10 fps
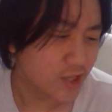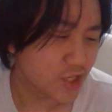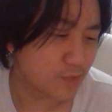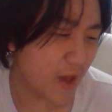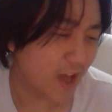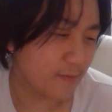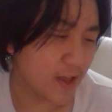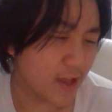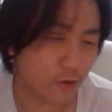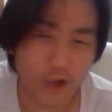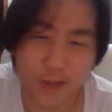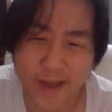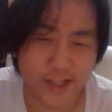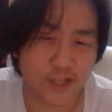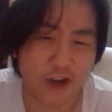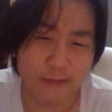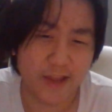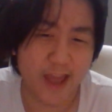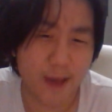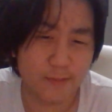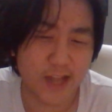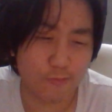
She's begging me. Look at my Instagram DMs.